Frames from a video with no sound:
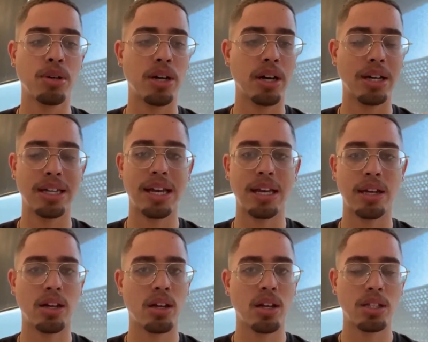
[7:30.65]
But
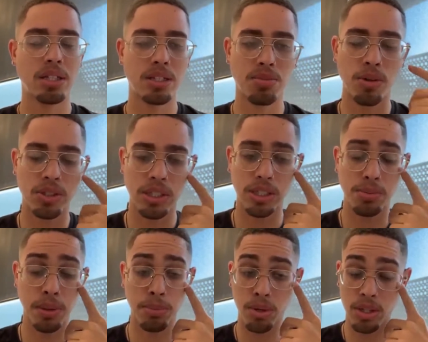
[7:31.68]
again, since most of these
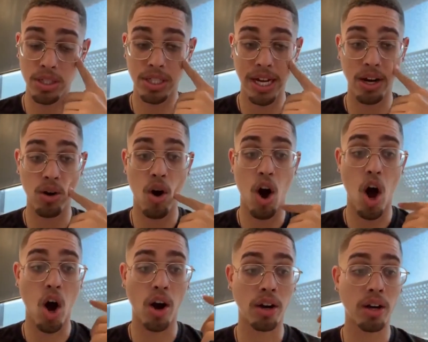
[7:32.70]
people on this channel
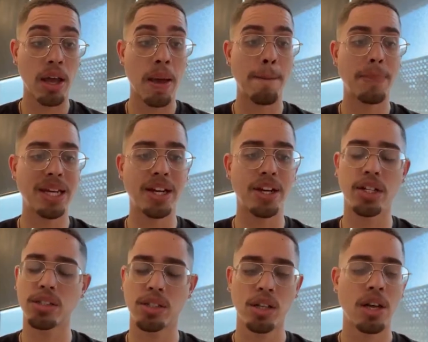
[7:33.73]
are
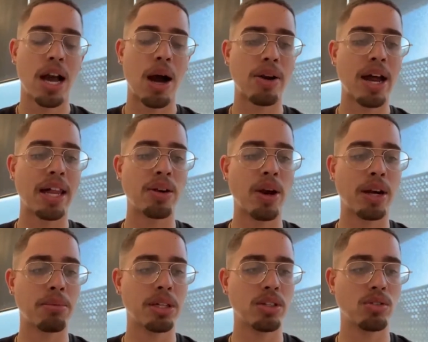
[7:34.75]
beginners, I would highly
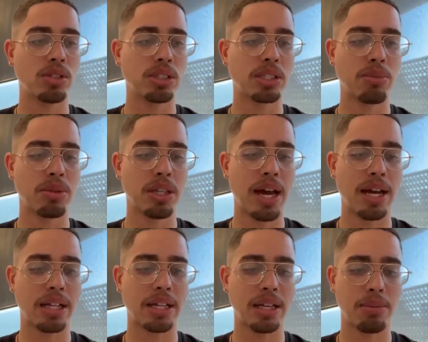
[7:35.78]
recommend using something
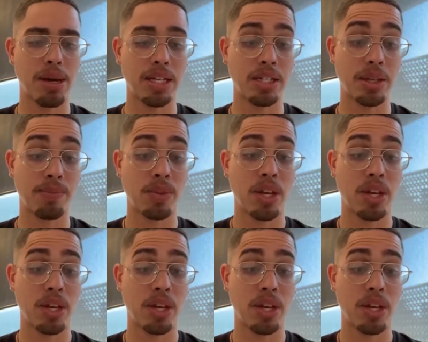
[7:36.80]
like ClickMagic.